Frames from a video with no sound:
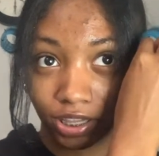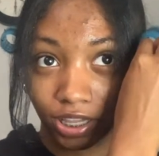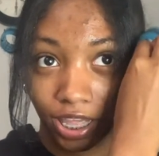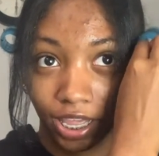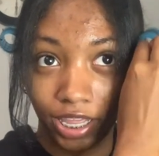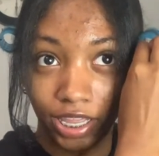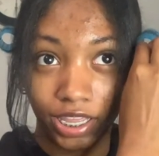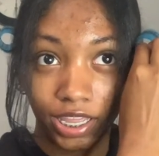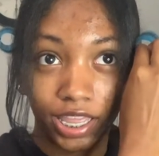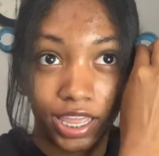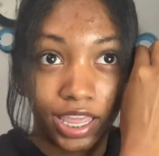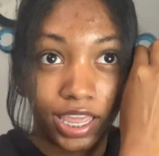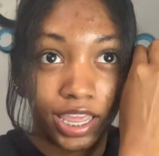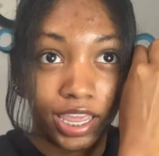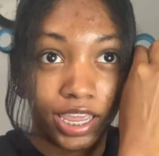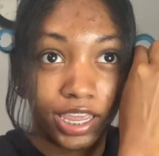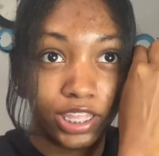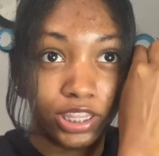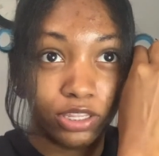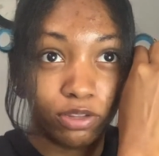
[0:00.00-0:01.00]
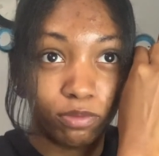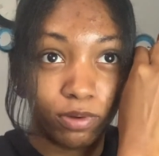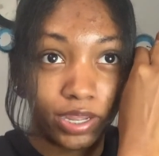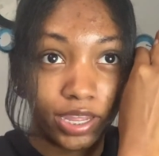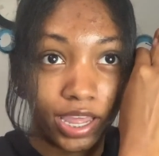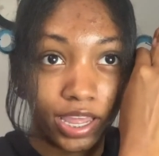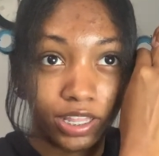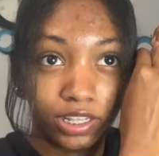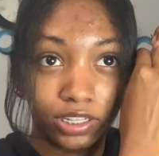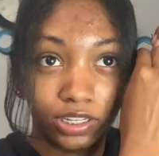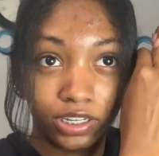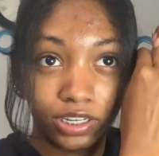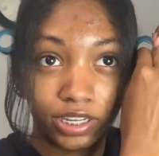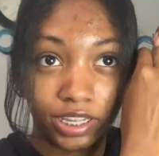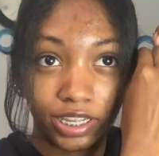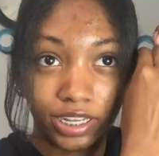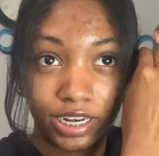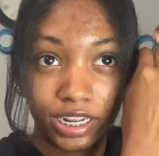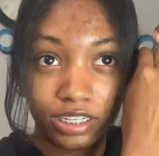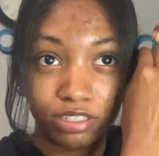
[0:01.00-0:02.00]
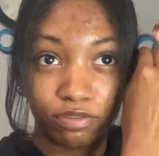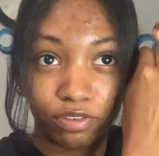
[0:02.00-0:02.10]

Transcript: like, in the way I look, and that's